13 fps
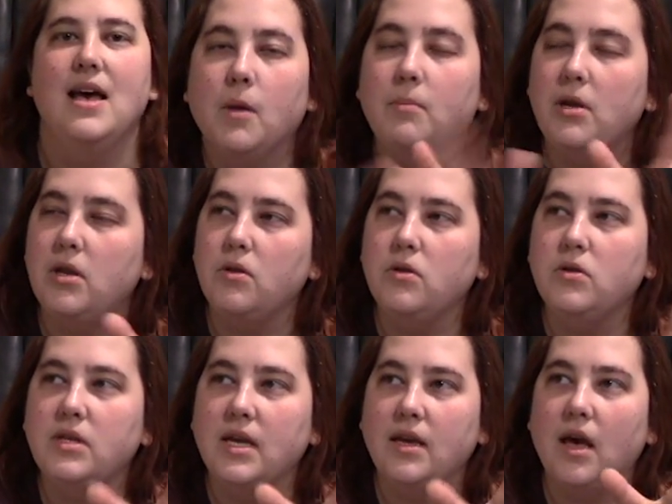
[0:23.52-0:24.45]
But you know
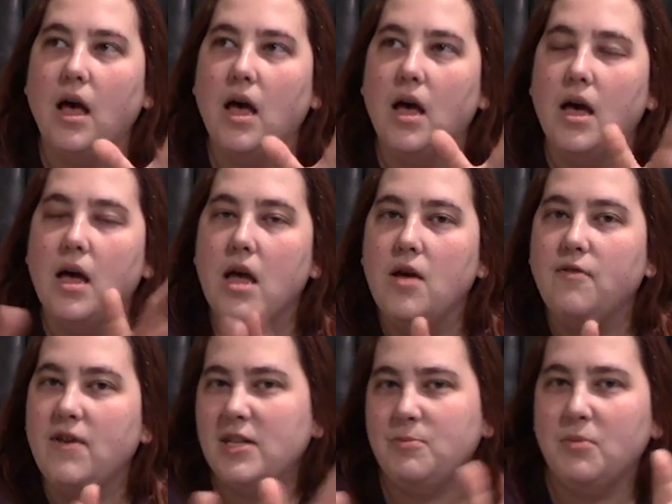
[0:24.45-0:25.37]
those like
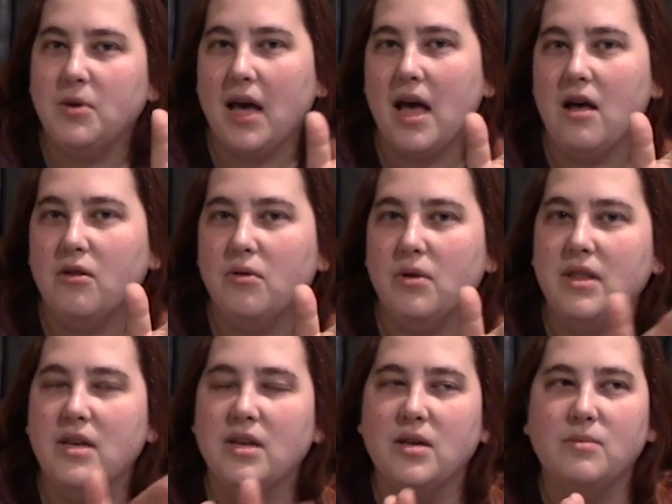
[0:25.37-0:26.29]
Facebook
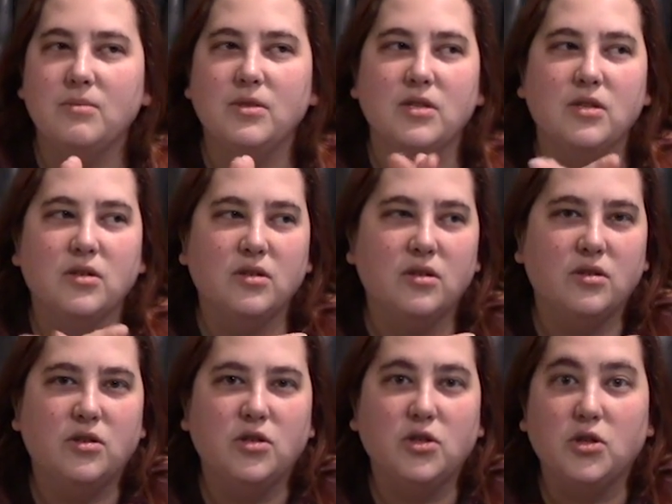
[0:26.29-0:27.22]
algorithms and the
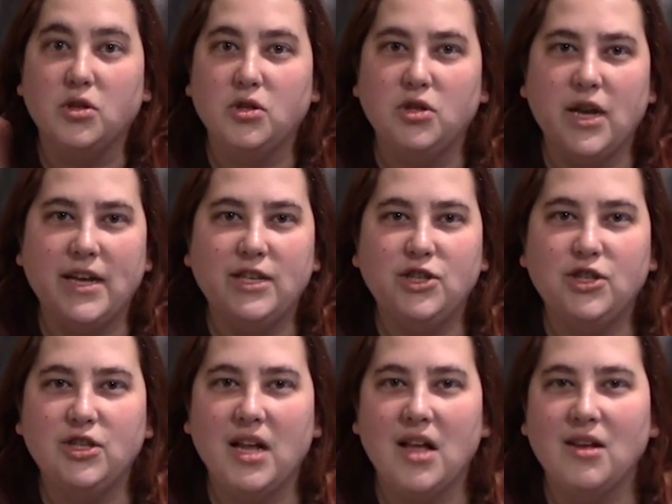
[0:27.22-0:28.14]
search
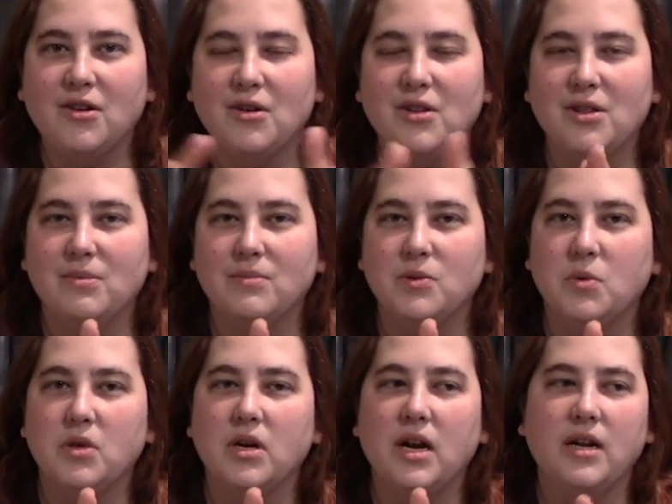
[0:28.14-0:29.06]
engine algorithms where
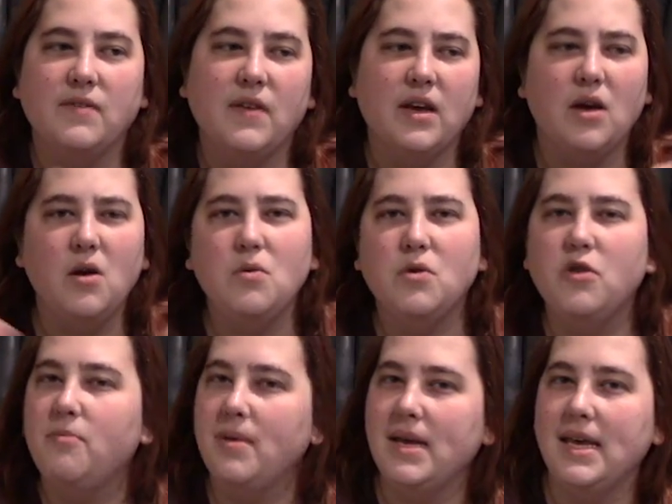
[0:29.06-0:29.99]
they're kind of like, oh,
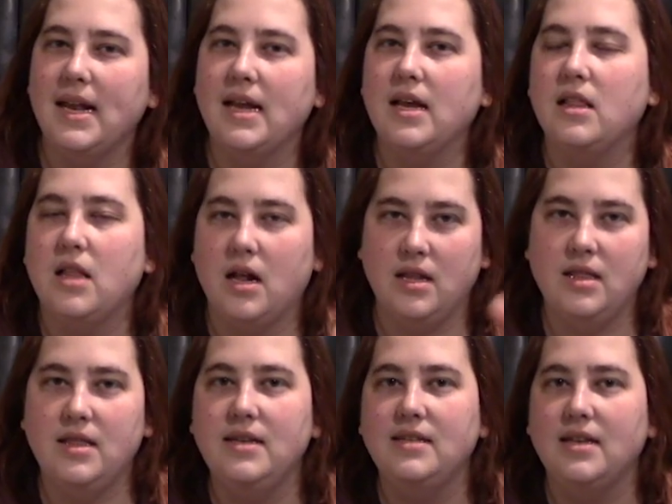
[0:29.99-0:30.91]
you've been getting a lot of
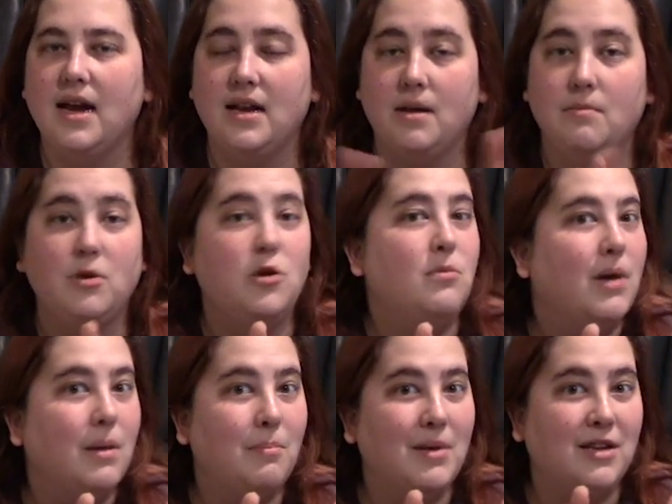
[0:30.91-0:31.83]
this item you
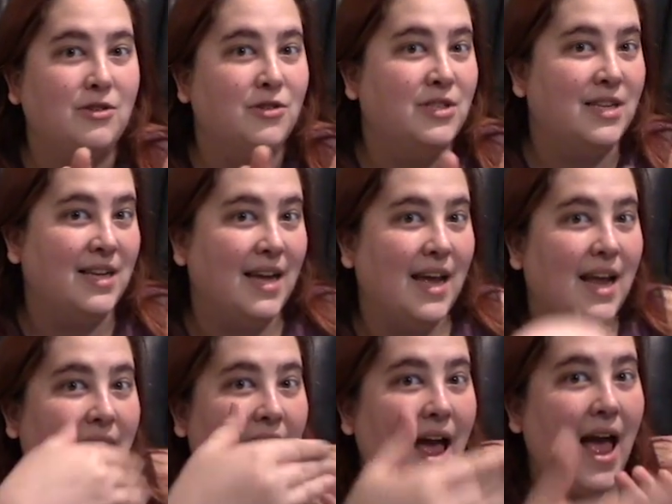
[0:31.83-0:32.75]
might be interested
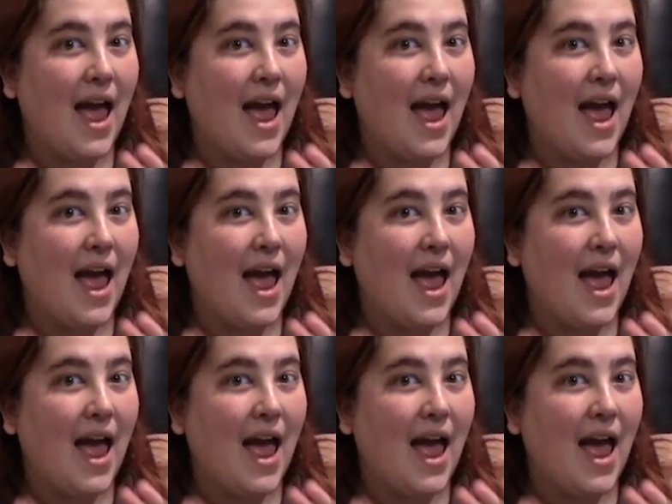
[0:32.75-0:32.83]
in.